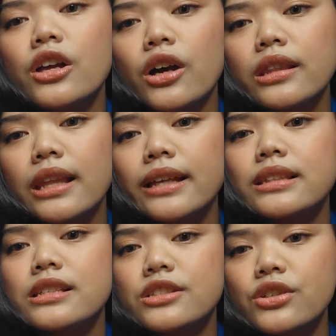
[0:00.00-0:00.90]
Unlike
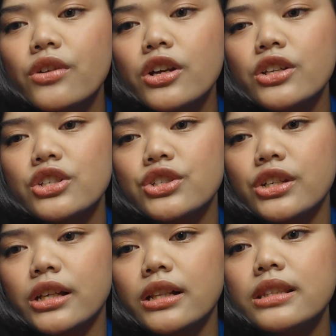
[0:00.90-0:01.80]
the zero
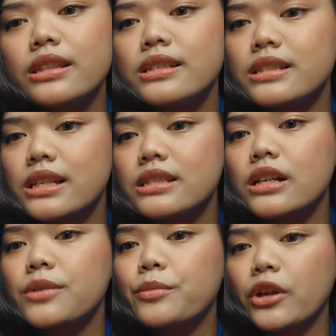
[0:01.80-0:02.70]
conditional, this is
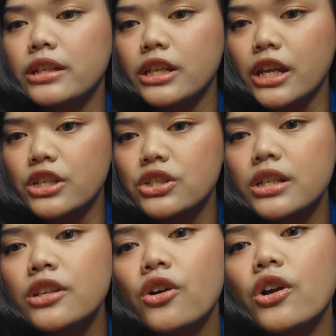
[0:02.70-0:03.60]
a
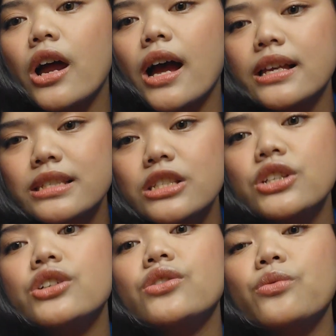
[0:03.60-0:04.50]
predication or
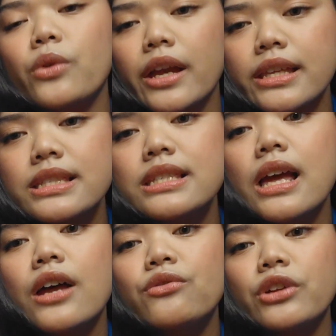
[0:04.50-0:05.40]
assurance
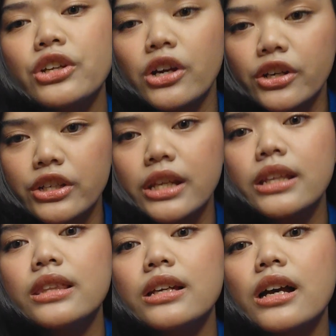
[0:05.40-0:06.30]

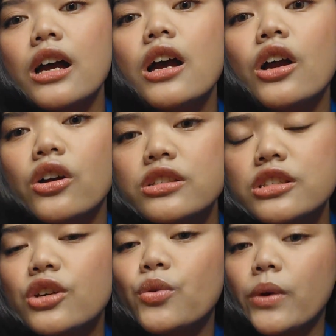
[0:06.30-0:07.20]
regarding the
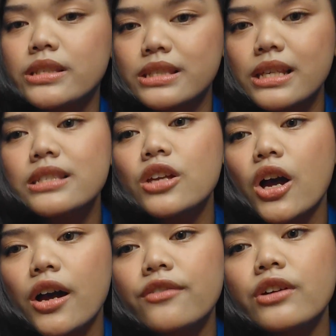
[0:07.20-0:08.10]
consequences
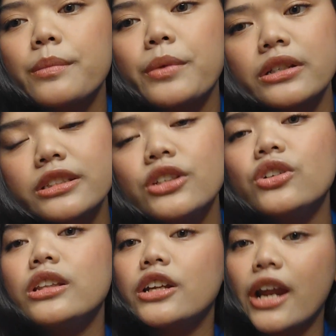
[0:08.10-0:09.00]
of a
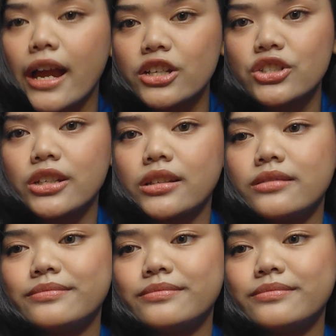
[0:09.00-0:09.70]
particular action.